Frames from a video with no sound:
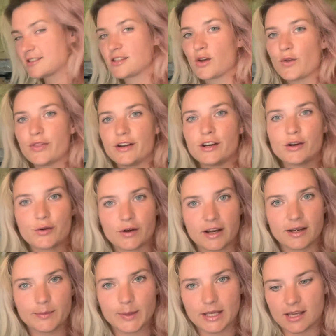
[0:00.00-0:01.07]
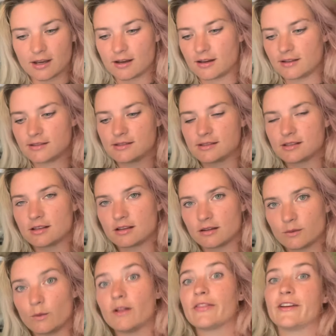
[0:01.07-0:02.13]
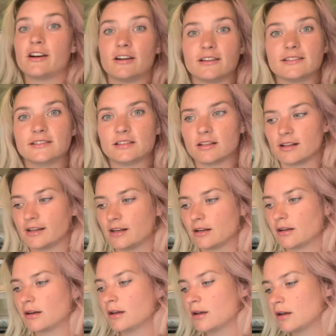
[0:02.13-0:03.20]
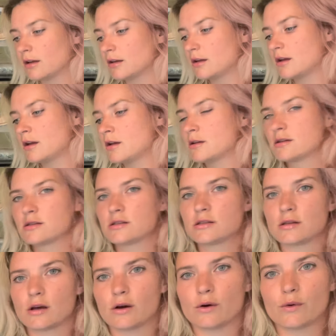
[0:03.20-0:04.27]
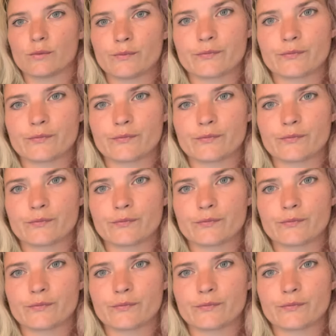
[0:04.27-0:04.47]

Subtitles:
So they're great because, well, they're insulated. So,